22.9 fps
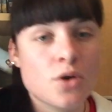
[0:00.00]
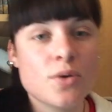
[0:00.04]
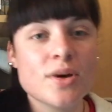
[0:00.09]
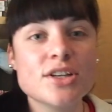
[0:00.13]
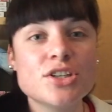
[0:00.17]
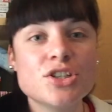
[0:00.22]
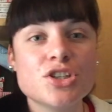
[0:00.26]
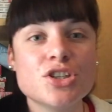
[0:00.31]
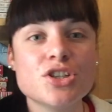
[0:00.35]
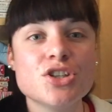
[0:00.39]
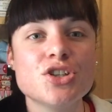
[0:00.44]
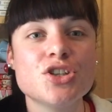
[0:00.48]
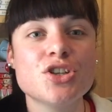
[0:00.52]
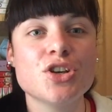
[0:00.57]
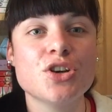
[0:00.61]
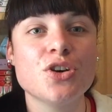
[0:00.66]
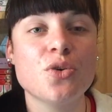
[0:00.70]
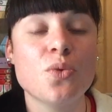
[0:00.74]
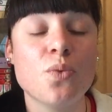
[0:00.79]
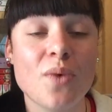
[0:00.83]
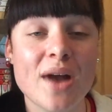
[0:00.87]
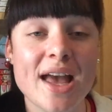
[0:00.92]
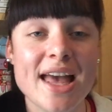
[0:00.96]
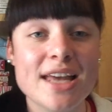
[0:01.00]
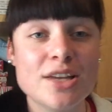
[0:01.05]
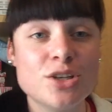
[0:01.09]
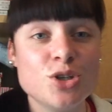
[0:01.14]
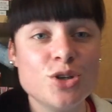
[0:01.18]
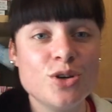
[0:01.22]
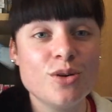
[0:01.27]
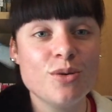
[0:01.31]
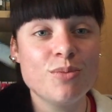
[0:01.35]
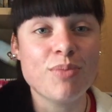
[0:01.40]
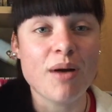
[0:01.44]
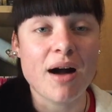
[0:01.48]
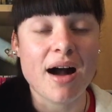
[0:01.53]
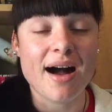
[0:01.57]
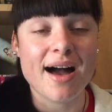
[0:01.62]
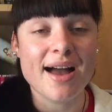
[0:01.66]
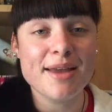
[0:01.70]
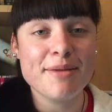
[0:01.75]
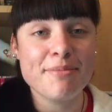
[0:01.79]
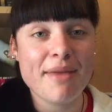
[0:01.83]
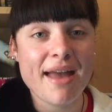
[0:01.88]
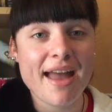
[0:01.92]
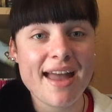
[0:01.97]
Question 2, where do you
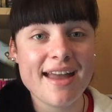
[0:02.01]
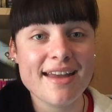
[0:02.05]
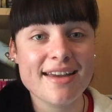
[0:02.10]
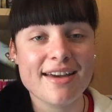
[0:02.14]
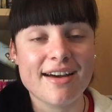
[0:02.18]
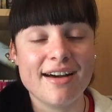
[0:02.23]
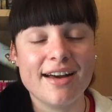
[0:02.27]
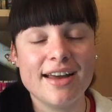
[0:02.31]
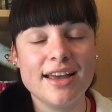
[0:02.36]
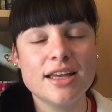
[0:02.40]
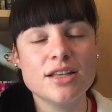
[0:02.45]
buy manga,